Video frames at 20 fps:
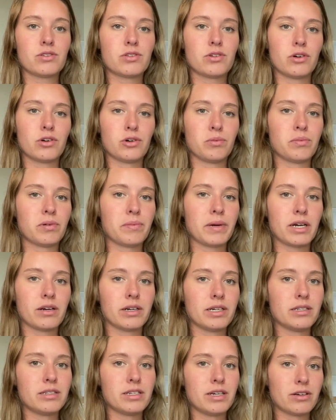So
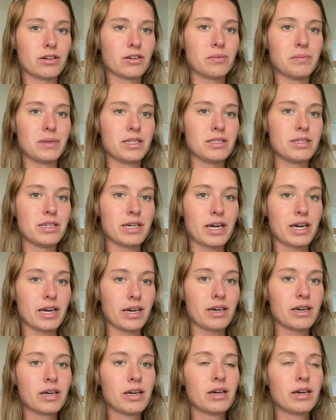preparing dinner
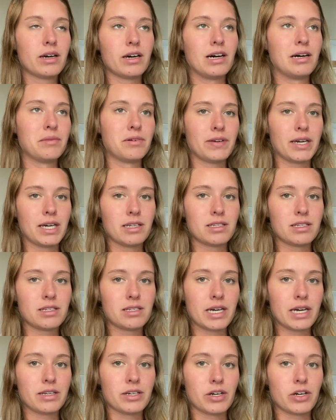midday if hands
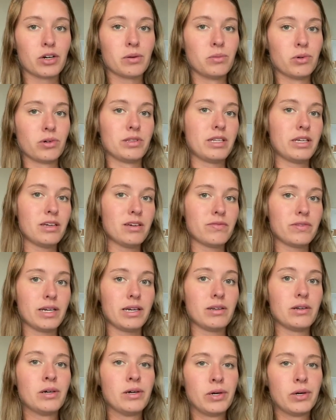tend to hurt more in the
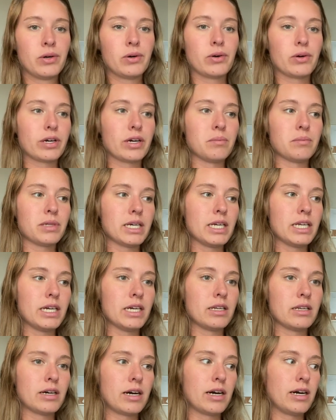evening, or
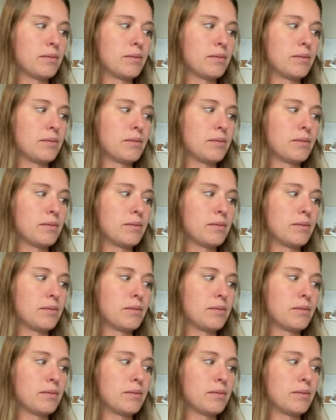completing